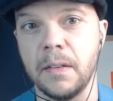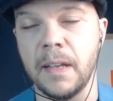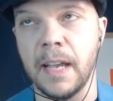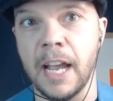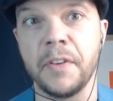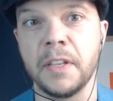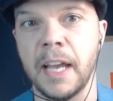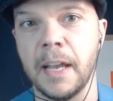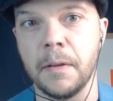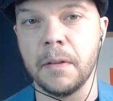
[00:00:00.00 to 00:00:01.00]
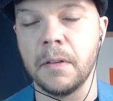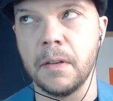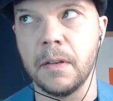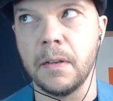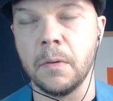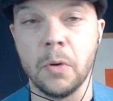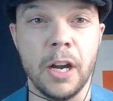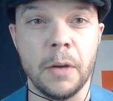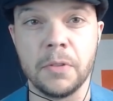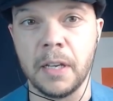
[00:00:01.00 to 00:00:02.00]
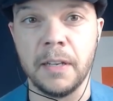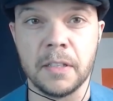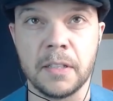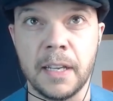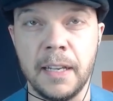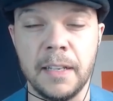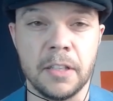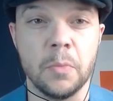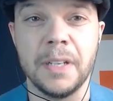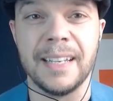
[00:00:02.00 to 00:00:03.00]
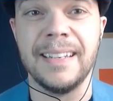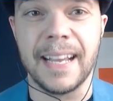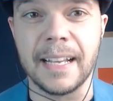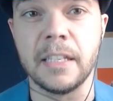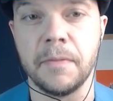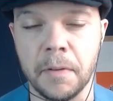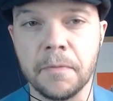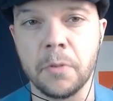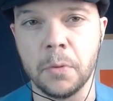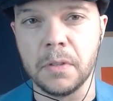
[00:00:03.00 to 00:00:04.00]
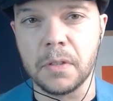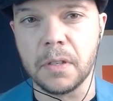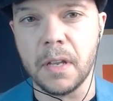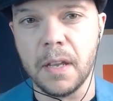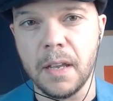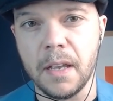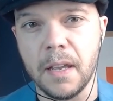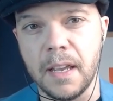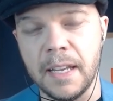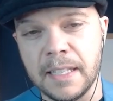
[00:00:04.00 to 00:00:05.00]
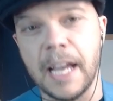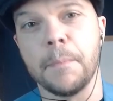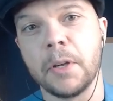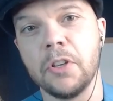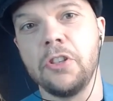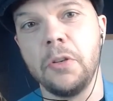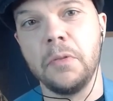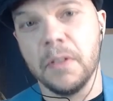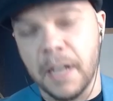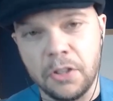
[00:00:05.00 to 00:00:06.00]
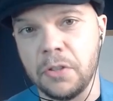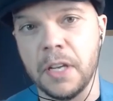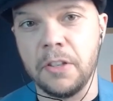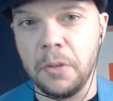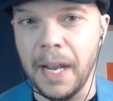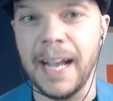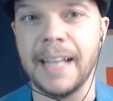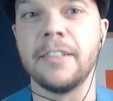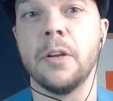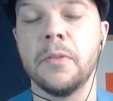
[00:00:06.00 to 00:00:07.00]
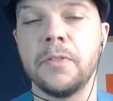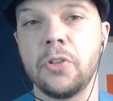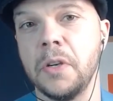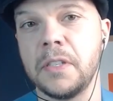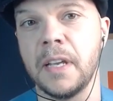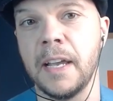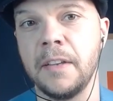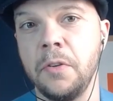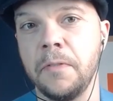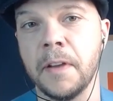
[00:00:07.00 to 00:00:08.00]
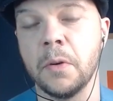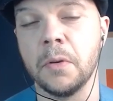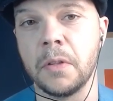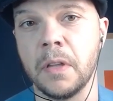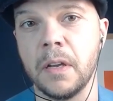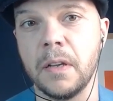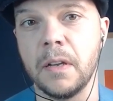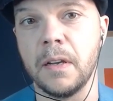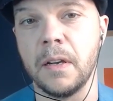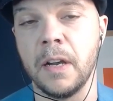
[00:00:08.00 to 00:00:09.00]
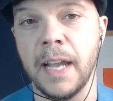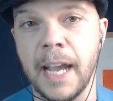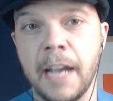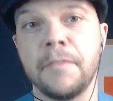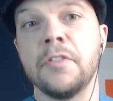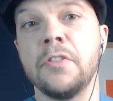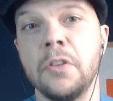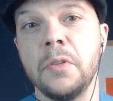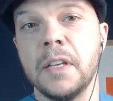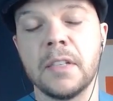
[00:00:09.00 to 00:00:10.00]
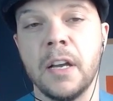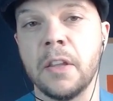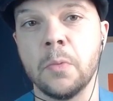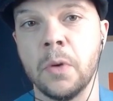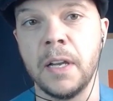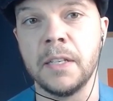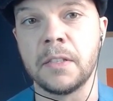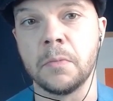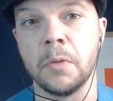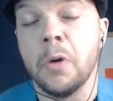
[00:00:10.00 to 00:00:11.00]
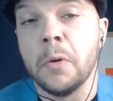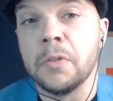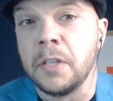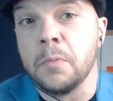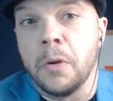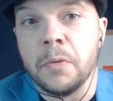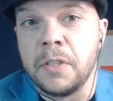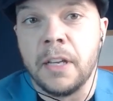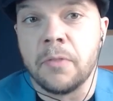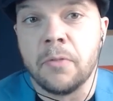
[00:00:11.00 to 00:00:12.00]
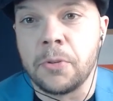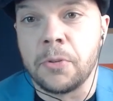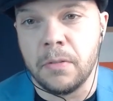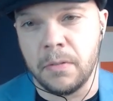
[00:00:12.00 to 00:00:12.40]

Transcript: having that, what I would say is to say in some ways a negative influence. Is that because you, as you said, you had no other choice and you felt that I have to do this? Otherwise, well, what was the other option?